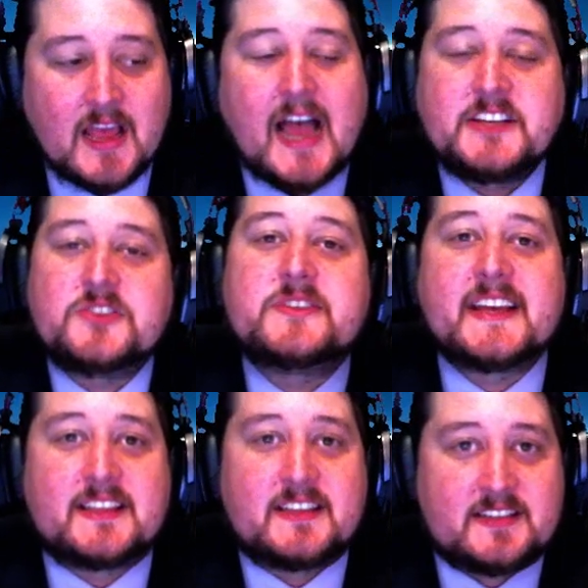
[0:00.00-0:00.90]
I do
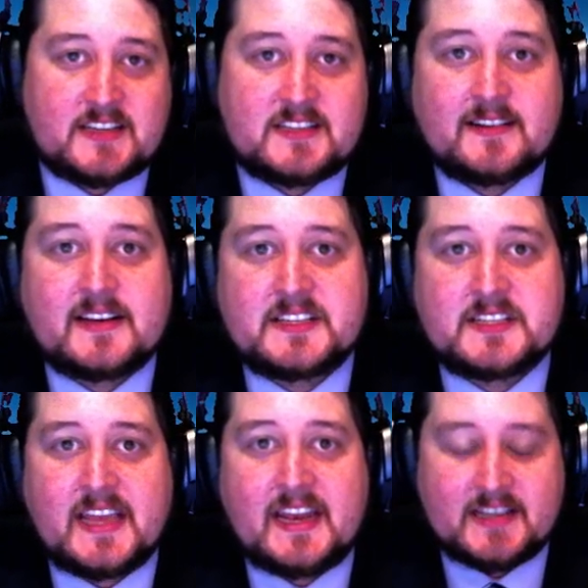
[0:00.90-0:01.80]
take these things
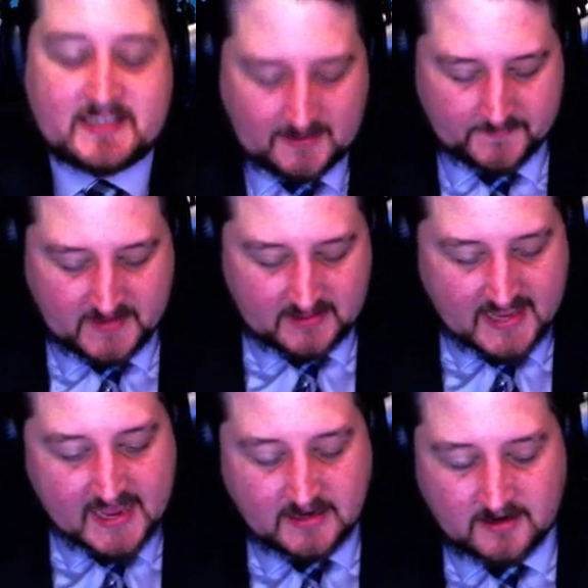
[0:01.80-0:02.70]
seriously, and it is something
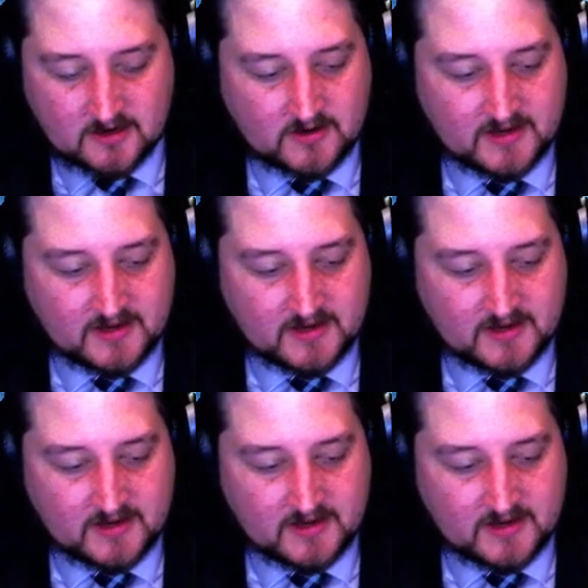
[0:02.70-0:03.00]
that you know,